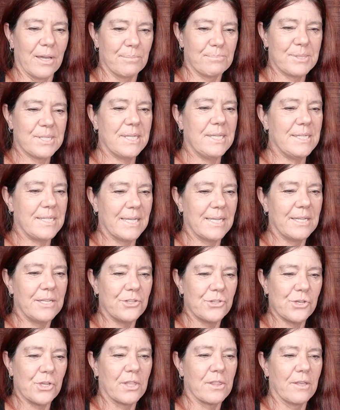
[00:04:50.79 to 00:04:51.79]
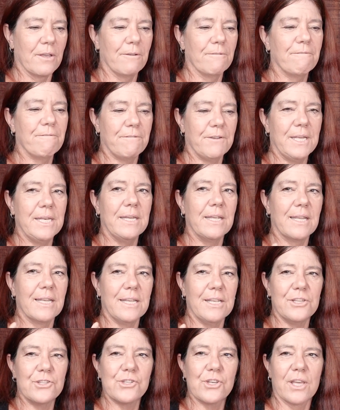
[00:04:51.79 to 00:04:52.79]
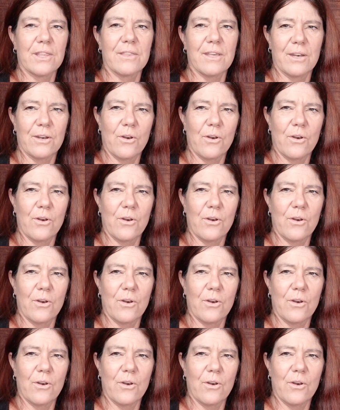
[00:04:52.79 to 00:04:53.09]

upsetting each other, offending each other,